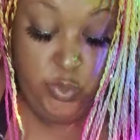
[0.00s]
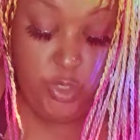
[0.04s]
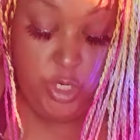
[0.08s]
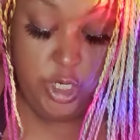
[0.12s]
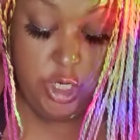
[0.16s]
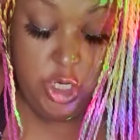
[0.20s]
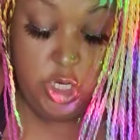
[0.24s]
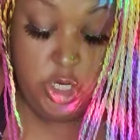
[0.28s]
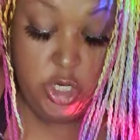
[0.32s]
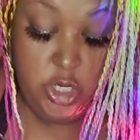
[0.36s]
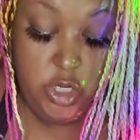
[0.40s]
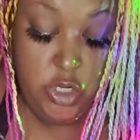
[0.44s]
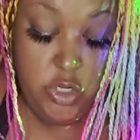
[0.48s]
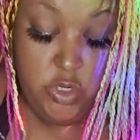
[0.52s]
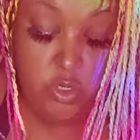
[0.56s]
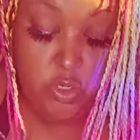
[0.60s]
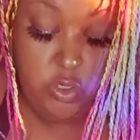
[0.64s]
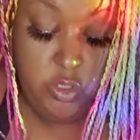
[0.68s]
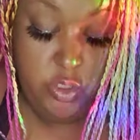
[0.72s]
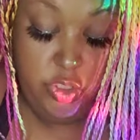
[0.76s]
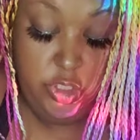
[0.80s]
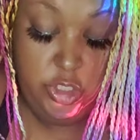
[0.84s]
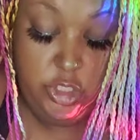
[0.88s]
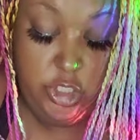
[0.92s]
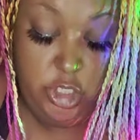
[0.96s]

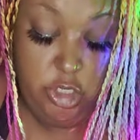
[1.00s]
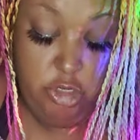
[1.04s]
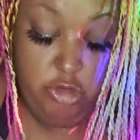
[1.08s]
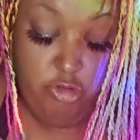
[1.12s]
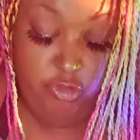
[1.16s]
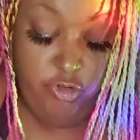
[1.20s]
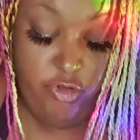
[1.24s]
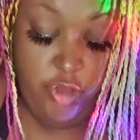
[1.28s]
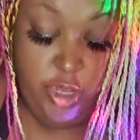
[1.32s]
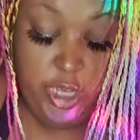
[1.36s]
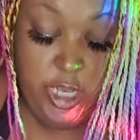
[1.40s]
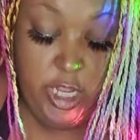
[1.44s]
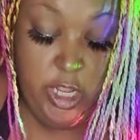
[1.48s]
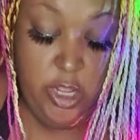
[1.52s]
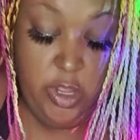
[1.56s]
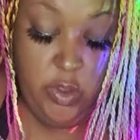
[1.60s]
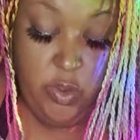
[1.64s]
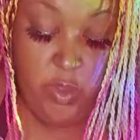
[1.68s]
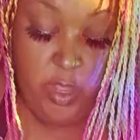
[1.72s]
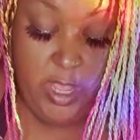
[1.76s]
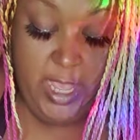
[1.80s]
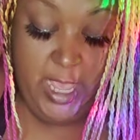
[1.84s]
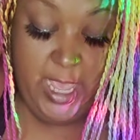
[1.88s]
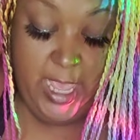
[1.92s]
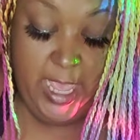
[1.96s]
world, the
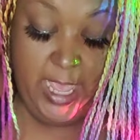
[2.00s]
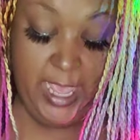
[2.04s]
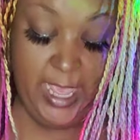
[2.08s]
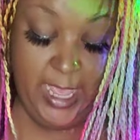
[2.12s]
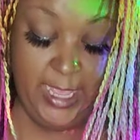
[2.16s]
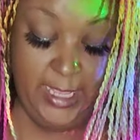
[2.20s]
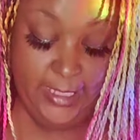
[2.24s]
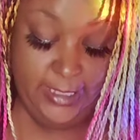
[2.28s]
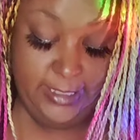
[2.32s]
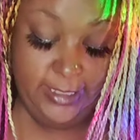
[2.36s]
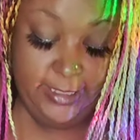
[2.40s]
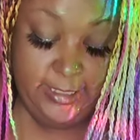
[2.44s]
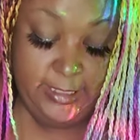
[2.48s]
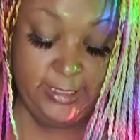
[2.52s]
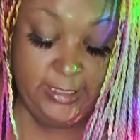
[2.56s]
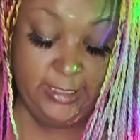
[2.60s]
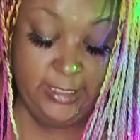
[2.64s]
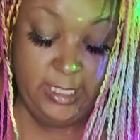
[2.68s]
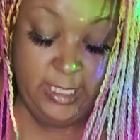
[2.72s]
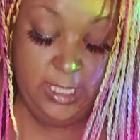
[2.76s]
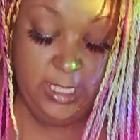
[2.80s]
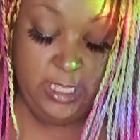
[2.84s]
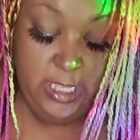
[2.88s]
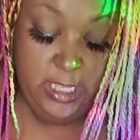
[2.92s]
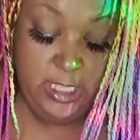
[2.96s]
crown X.
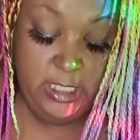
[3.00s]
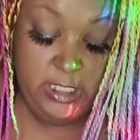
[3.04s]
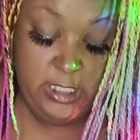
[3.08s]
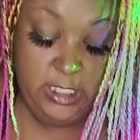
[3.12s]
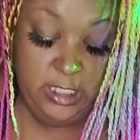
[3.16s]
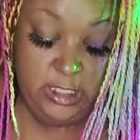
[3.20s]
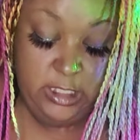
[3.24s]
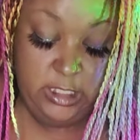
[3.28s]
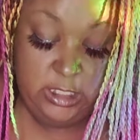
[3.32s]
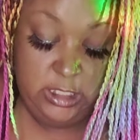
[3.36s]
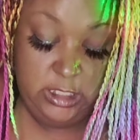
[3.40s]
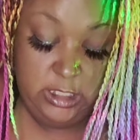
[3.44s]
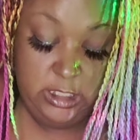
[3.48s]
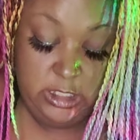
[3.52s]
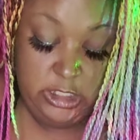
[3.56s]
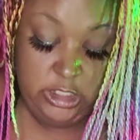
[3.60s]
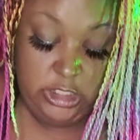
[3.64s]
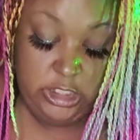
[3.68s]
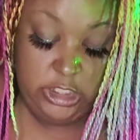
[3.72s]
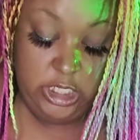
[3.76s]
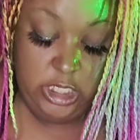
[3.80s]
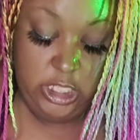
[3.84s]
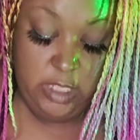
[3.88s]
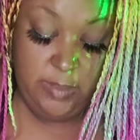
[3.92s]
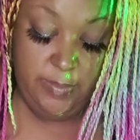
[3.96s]
This is a
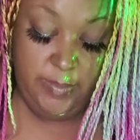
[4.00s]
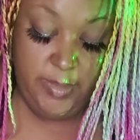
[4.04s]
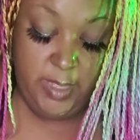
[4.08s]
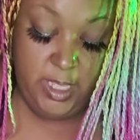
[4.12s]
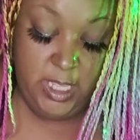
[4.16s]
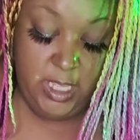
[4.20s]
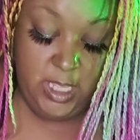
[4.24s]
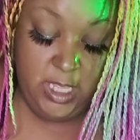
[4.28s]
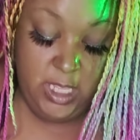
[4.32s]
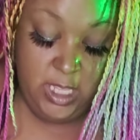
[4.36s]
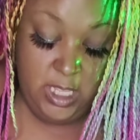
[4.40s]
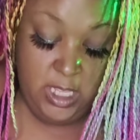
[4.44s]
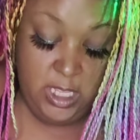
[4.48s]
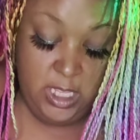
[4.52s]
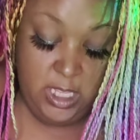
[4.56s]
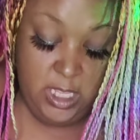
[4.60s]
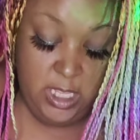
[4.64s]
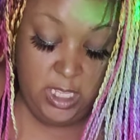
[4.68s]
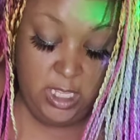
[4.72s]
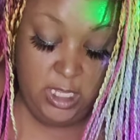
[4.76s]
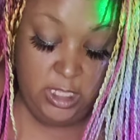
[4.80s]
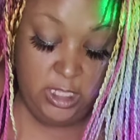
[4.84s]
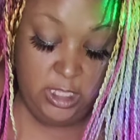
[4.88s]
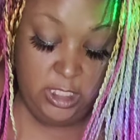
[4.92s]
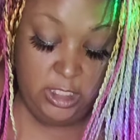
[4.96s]
shitty meeting
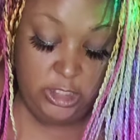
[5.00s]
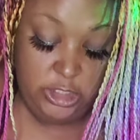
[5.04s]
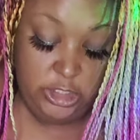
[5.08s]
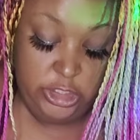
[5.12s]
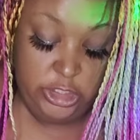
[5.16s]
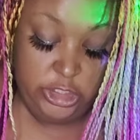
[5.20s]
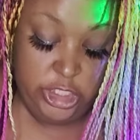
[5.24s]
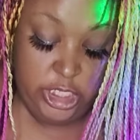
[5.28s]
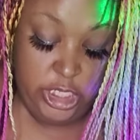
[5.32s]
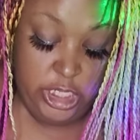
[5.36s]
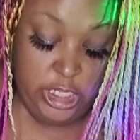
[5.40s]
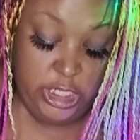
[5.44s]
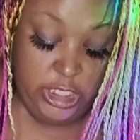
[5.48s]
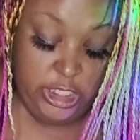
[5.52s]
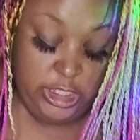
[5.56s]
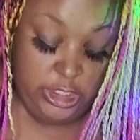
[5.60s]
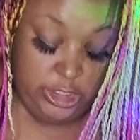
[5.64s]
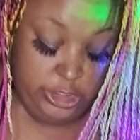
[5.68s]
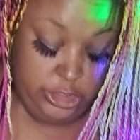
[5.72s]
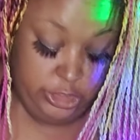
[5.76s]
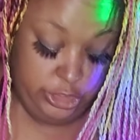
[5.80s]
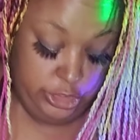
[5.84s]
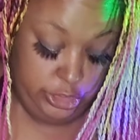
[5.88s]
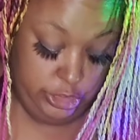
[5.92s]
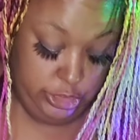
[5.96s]
and the
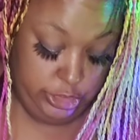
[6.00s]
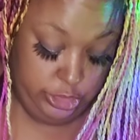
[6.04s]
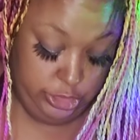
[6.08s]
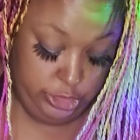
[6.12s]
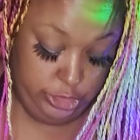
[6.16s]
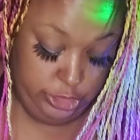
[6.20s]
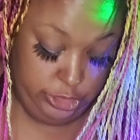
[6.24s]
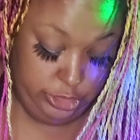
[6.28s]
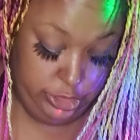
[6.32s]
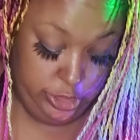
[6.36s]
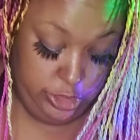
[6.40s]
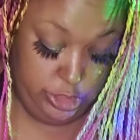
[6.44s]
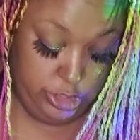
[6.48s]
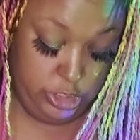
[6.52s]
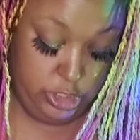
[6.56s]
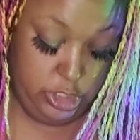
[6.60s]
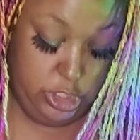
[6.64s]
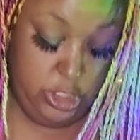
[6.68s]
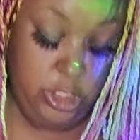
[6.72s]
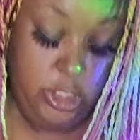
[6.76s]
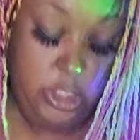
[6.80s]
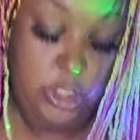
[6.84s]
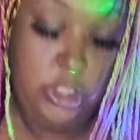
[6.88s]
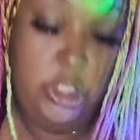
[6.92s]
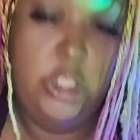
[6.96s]
change.
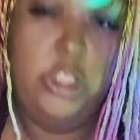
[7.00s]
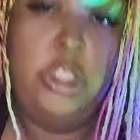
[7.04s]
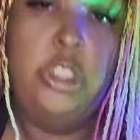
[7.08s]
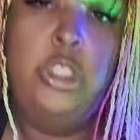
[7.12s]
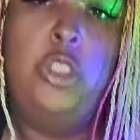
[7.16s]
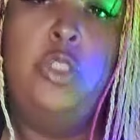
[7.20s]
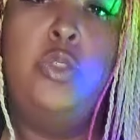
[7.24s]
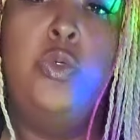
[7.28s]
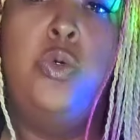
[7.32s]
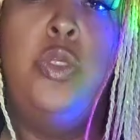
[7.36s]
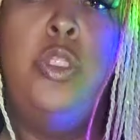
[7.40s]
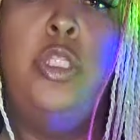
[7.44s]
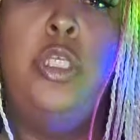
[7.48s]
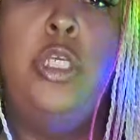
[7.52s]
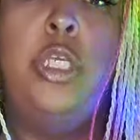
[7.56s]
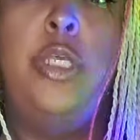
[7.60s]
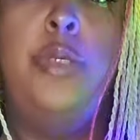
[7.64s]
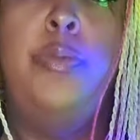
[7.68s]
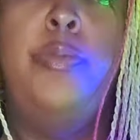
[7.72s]
This is on the